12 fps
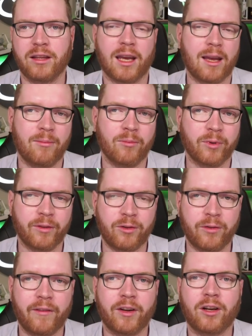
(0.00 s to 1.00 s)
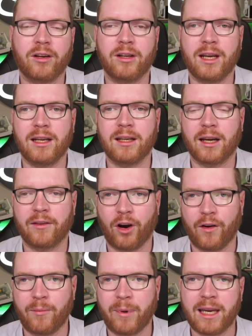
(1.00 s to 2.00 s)
the game. If you've ever done any kind of
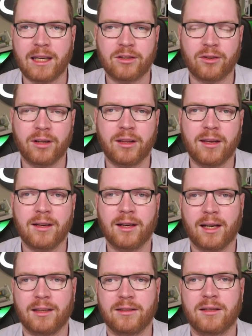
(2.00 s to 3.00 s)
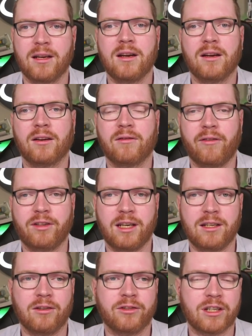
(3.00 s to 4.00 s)
hover bikes or anything that has
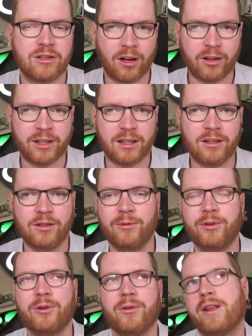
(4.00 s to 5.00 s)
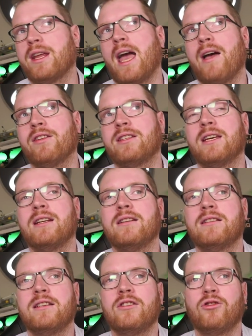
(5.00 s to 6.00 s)
gravitational technology in it, you will know that they have a
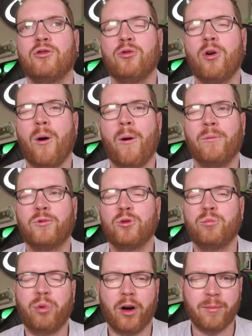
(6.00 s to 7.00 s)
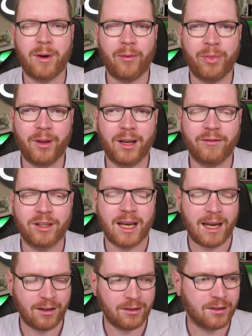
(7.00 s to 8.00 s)
tendency to bottom out the
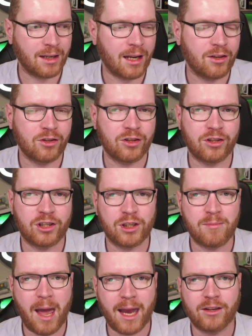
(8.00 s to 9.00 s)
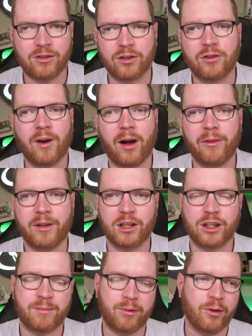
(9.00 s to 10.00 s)
levitators and just smack into the ground and
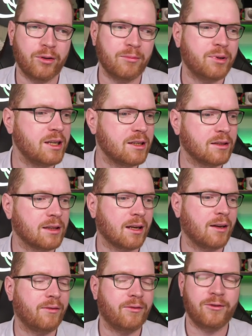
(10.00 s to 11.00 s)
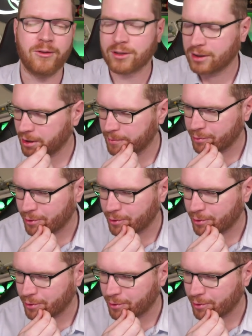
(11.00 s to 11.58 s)
explode in pieces. And if you're still on